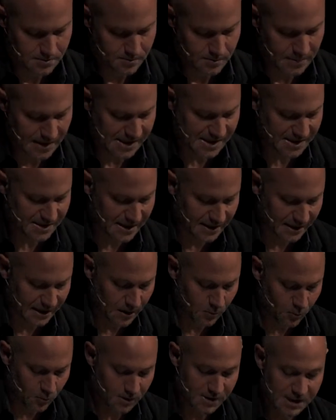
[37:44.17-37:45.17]
by
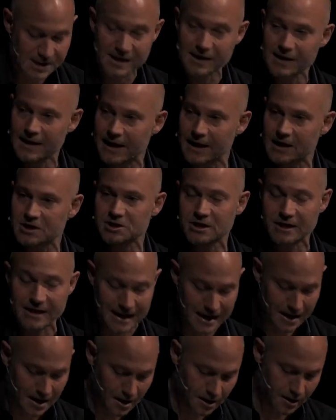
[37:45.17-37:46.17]
studying what they actually
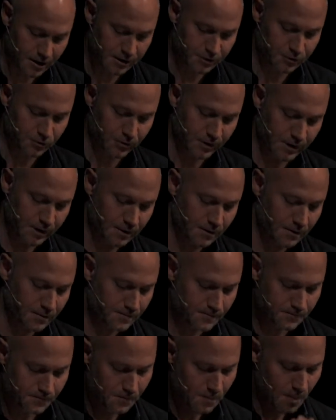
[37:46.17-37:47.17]
are doing,
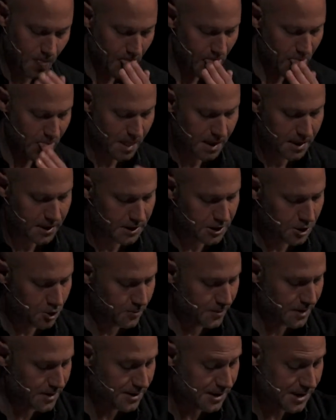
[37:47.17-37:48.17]

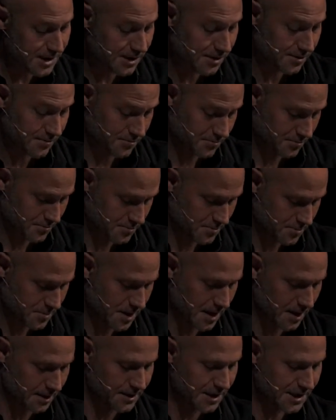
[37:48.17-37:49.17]
humans
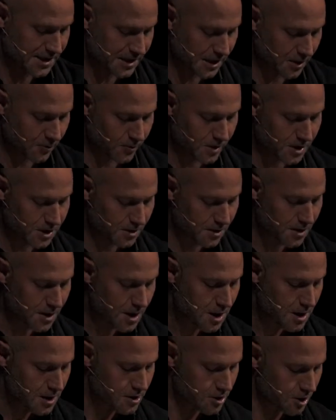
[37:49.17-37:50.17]
are distinguished
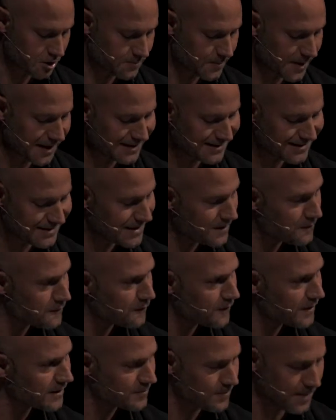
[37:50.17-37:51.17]
not by
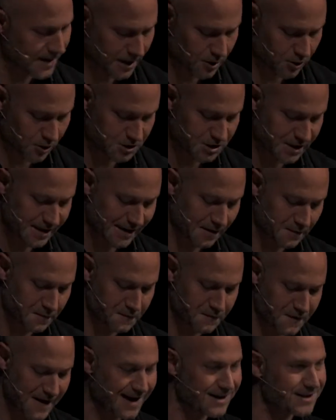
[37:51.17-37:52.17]
different biological
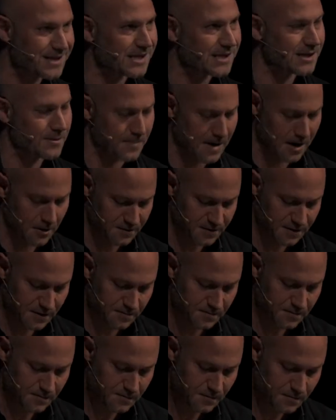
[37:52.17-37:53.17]
facts about
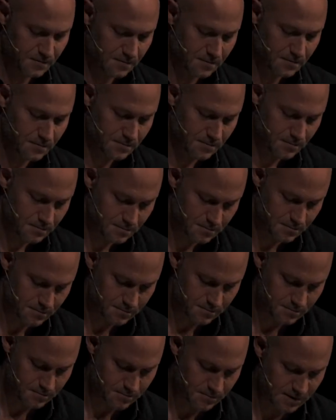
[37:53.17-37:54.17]
them,
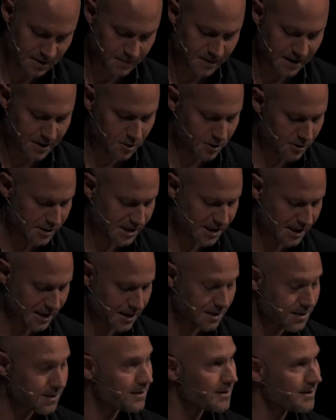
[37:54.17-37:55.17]
but because
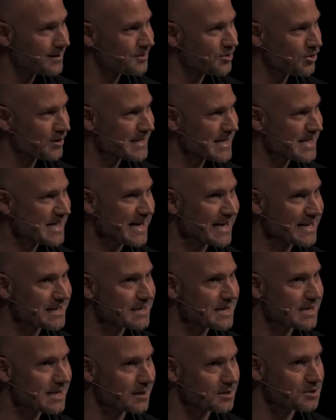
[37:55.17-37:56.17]
they
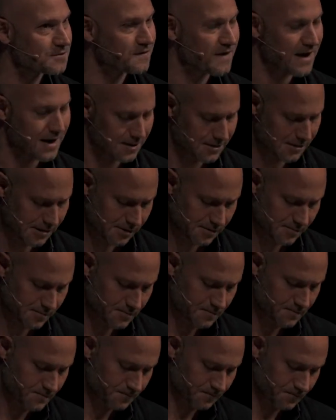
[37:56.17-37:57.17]
transcend such facts.
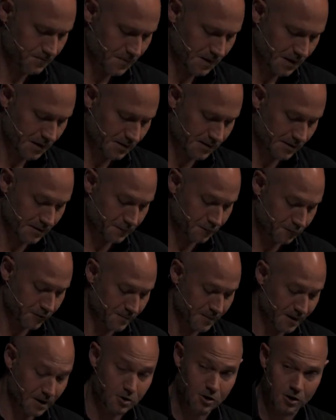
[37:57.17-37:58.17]
They are free
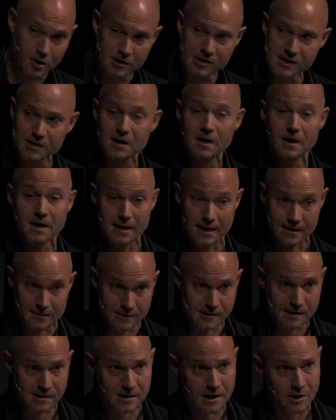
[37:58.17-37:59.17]
because, and
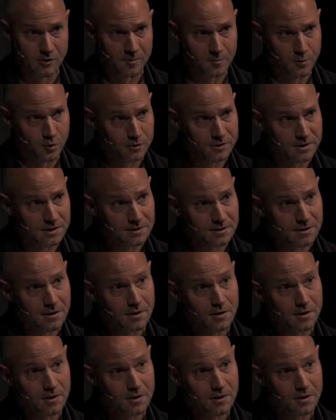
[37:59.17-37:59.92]
this is now important,